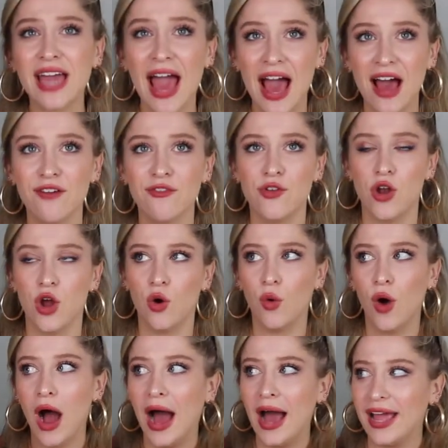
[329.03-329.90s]
have
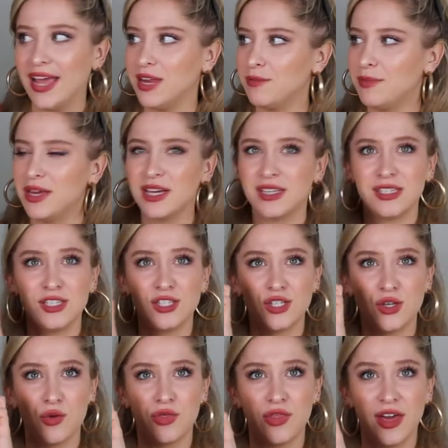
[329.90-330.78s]
no height because it's
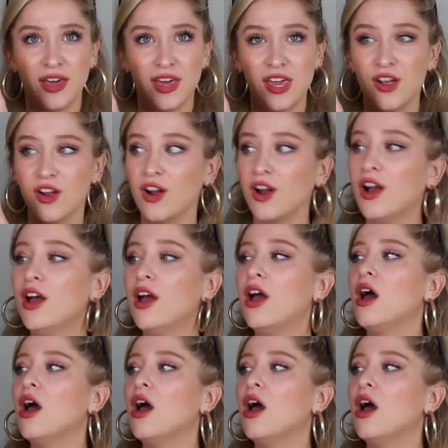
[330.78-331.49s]
so thick here.